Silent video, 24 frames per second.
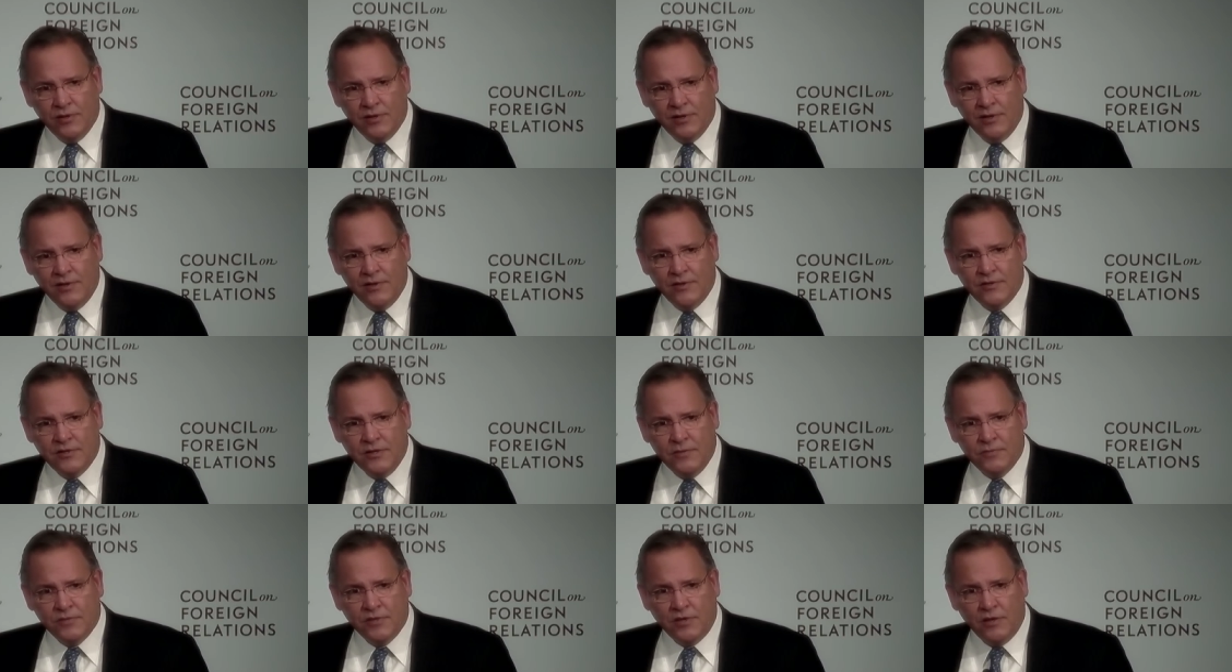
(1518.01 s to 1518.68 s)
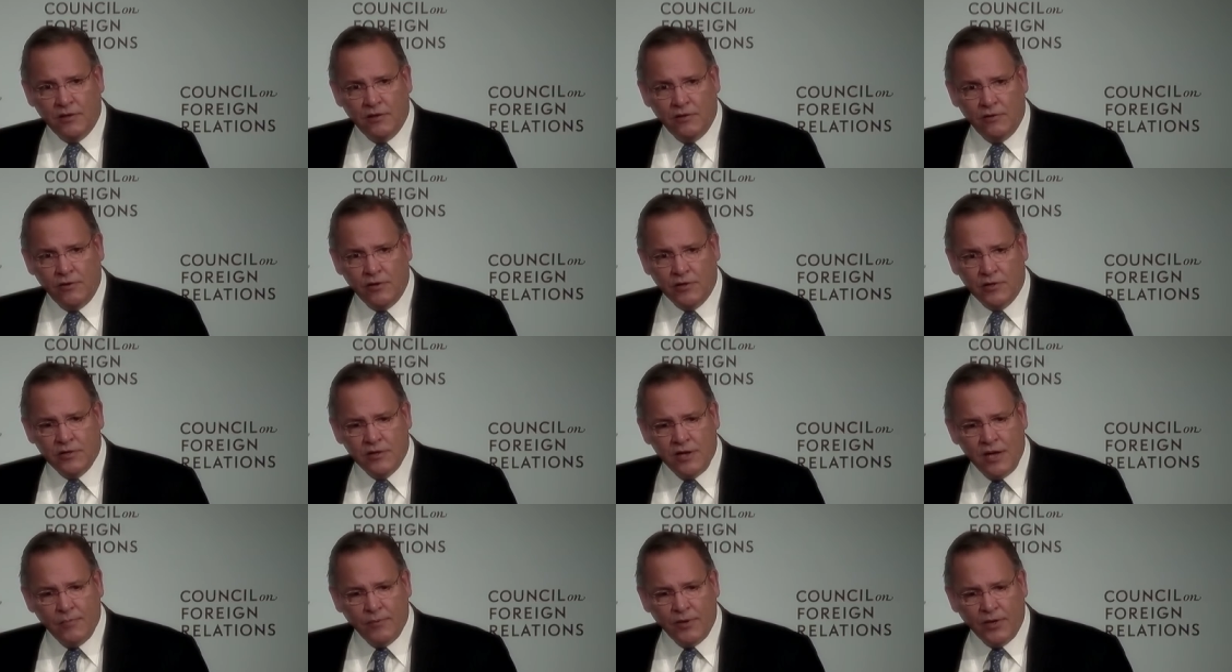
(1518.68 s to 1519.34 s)
Now it seems like a long
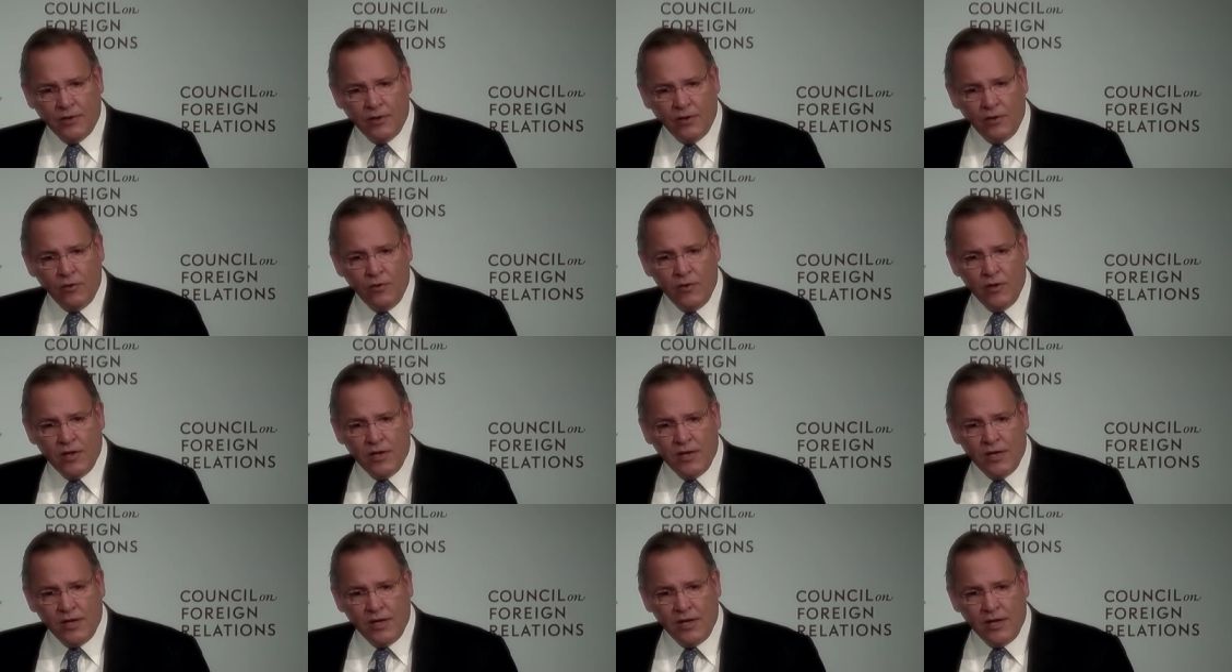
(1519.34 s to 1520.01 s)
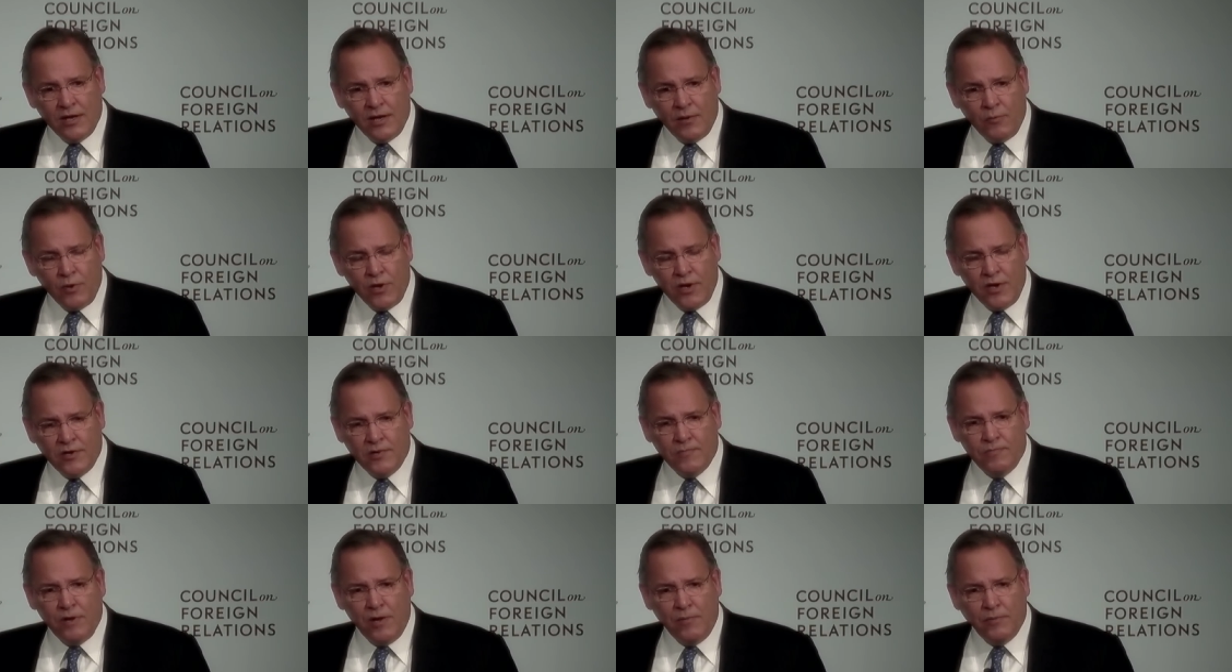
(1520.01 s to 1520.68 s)
time ago. And I went
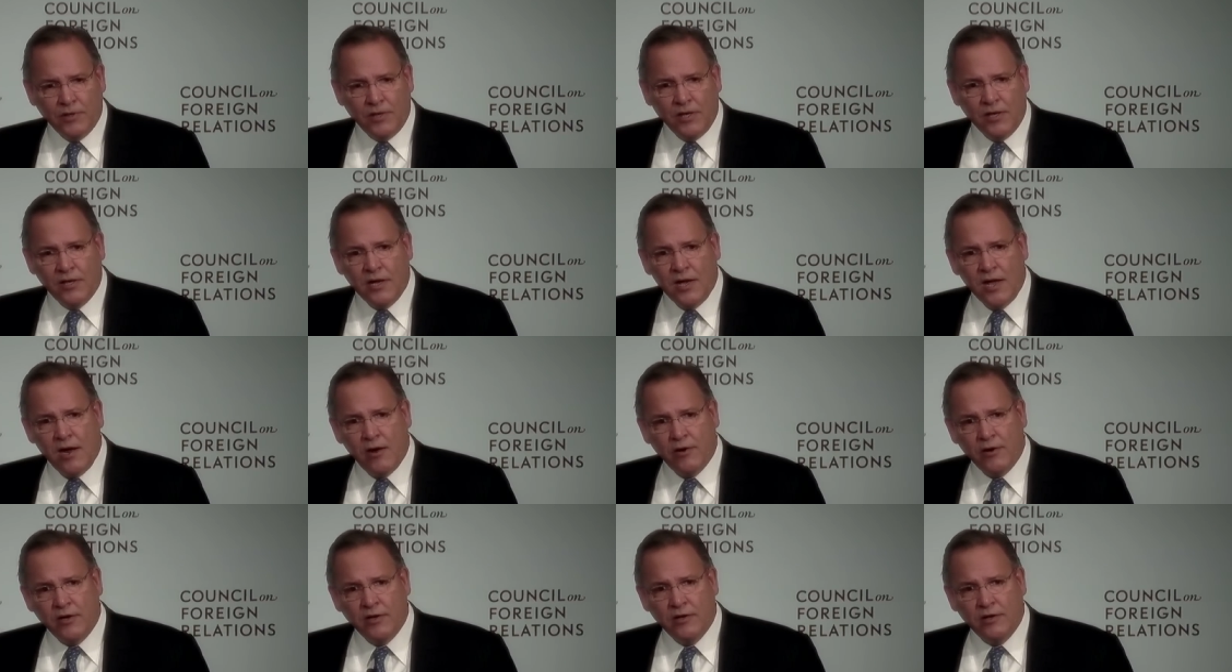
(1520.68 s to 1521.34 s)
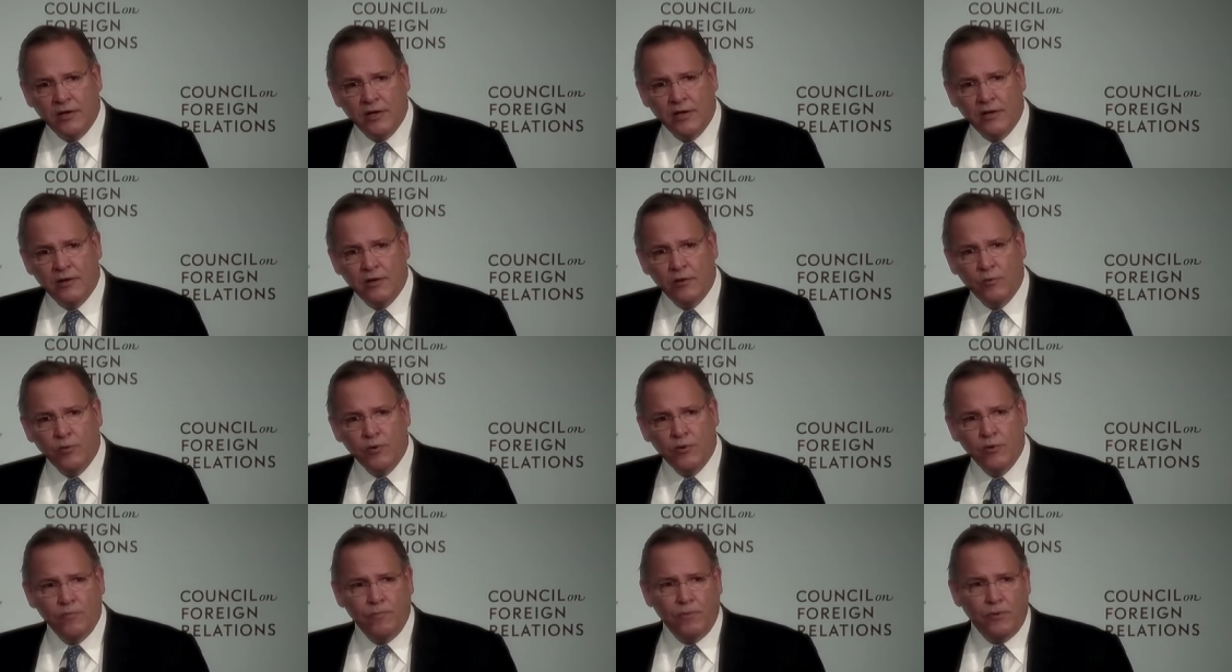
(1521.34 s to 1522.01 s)
into public accounting, and there were
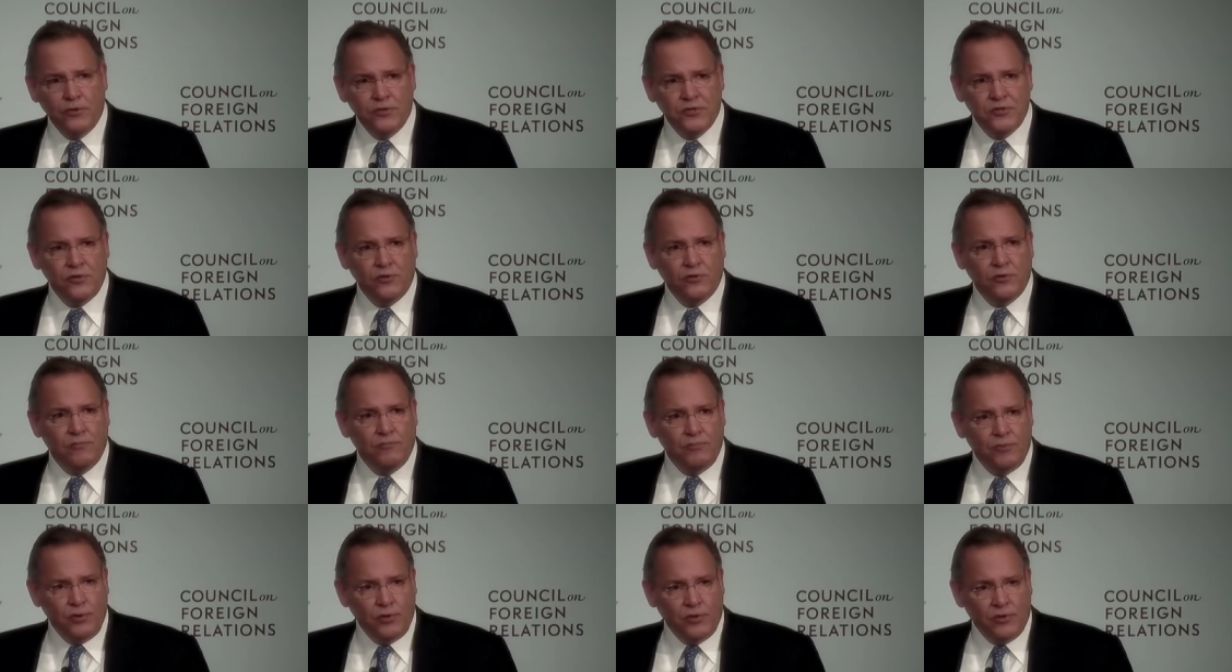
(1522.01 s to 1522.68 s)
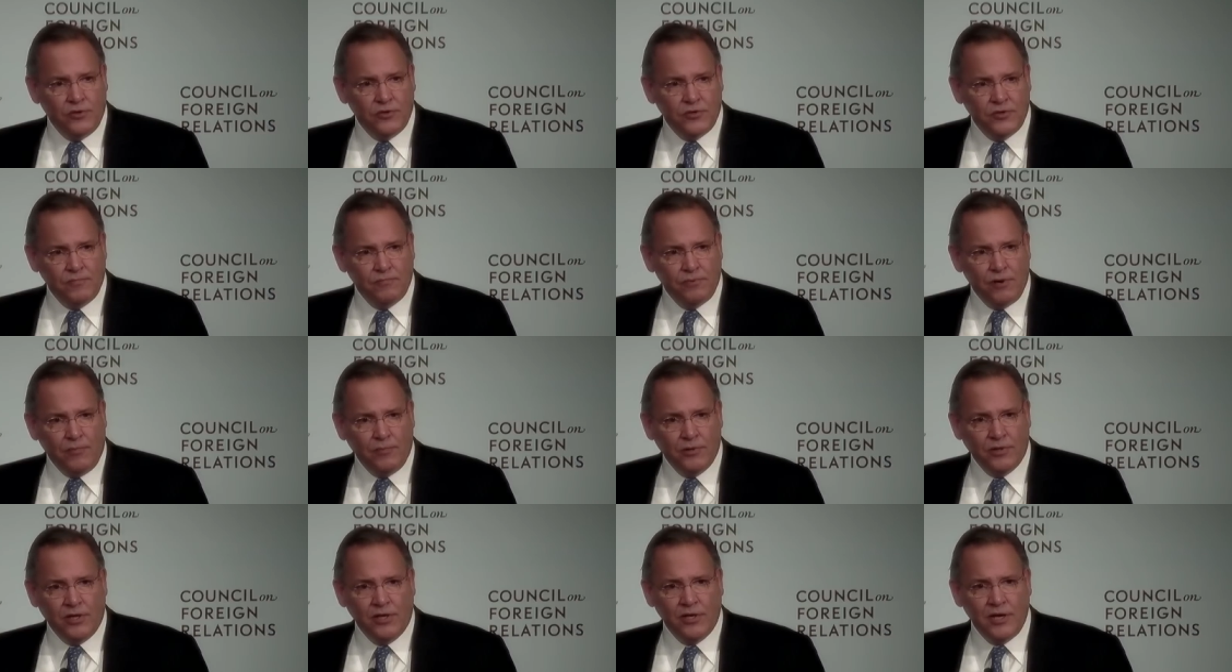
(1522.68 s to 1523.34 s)
no personal computers in
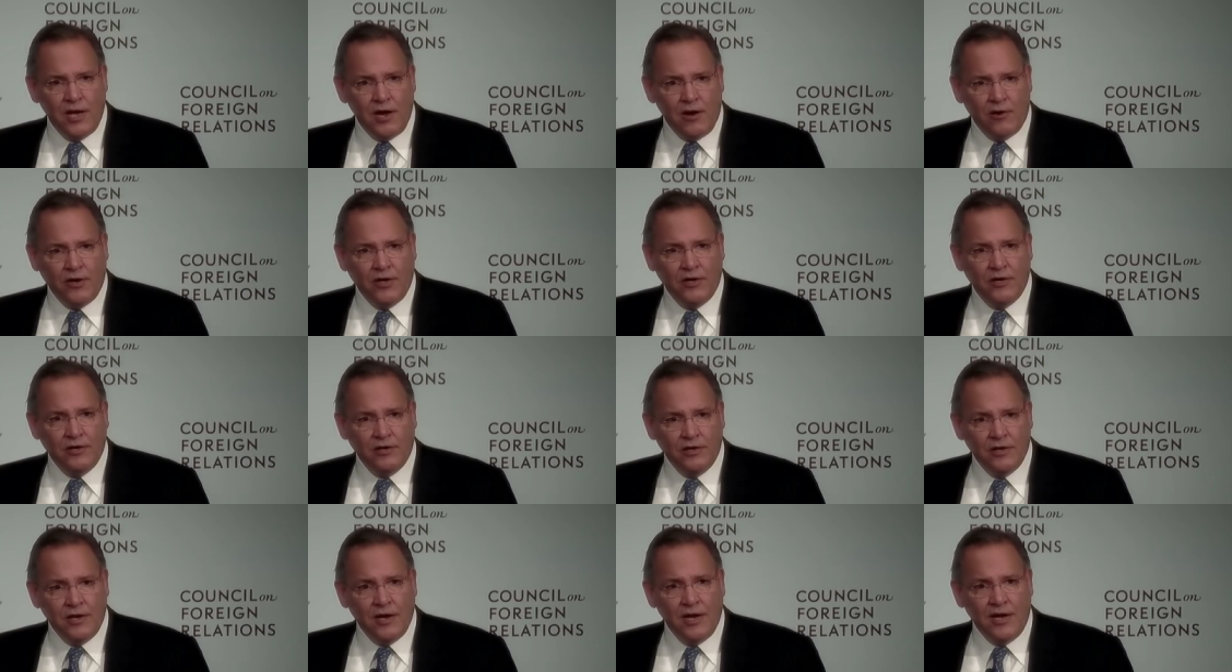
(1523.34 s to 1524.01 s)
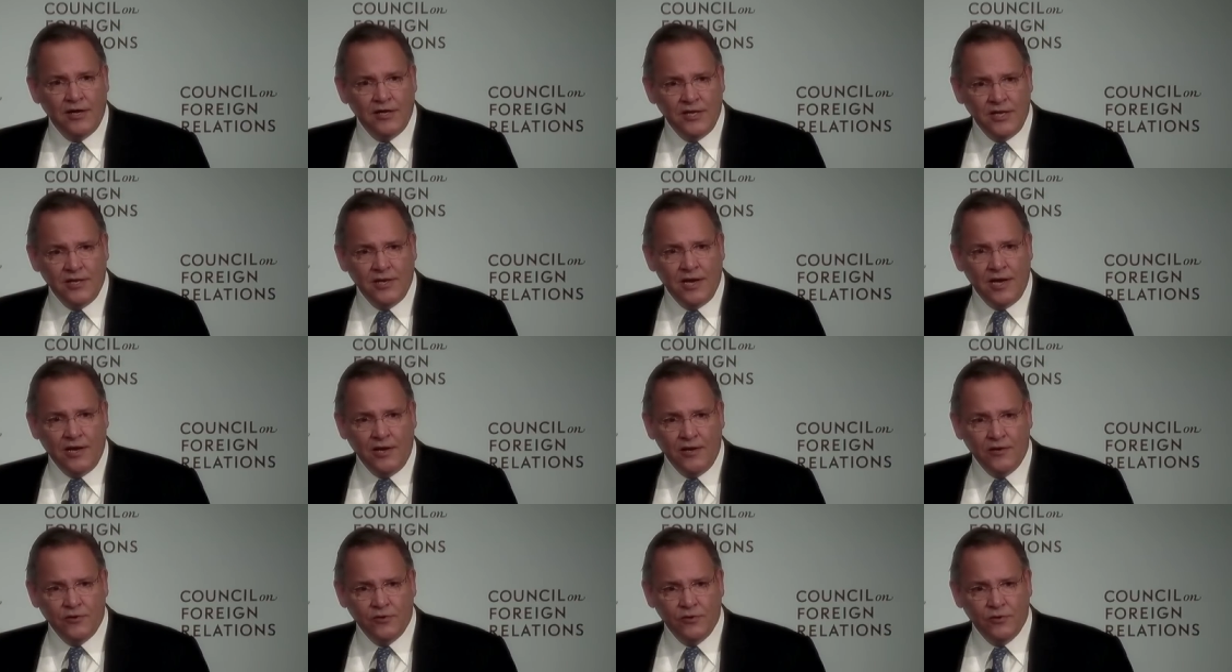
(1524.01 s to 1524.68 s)
public accounting in nineteen
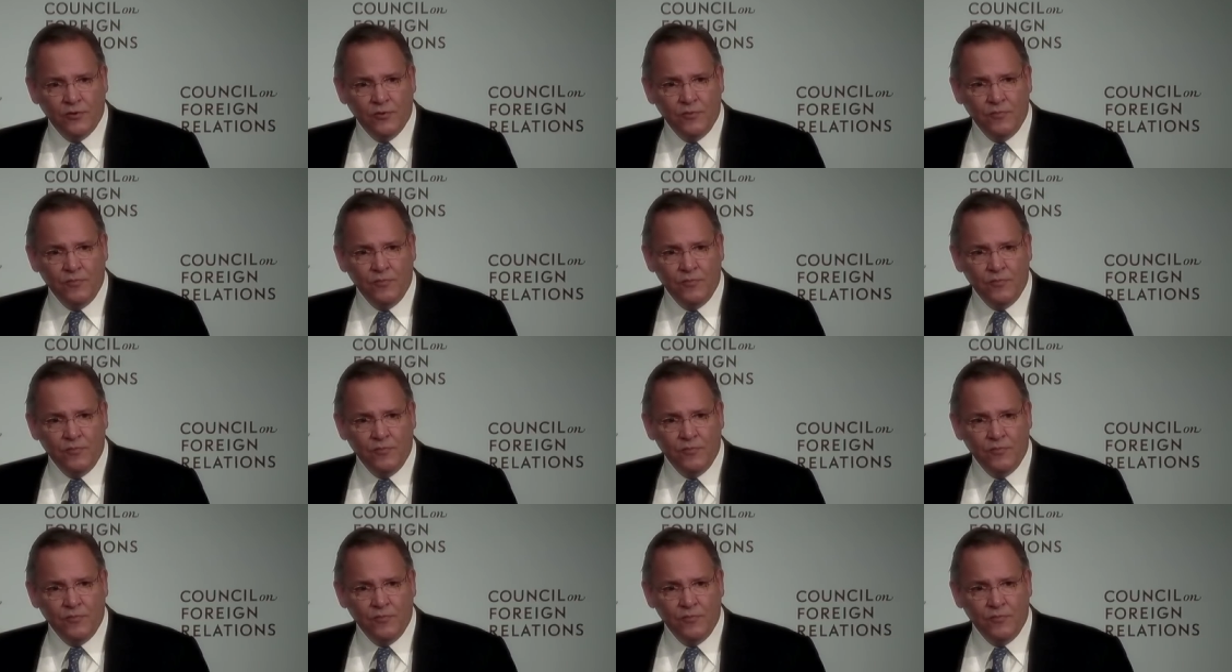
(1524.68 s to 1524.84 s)
eighty-two.